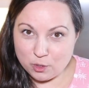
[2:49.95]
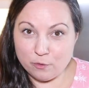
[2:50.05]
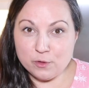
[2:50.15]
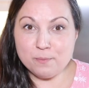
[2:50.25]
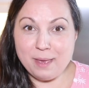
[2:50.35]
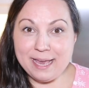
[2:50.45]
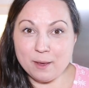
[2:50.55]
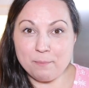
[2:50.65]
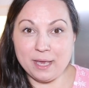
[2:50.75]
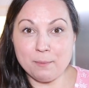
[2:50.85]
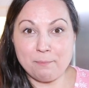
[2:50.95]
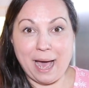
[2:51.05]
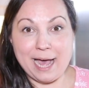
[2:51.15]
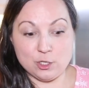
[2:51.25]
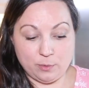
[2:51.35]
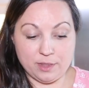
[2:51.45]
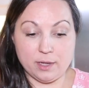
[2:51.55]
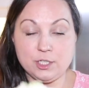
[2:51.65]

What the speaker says: So if you make a big batch with a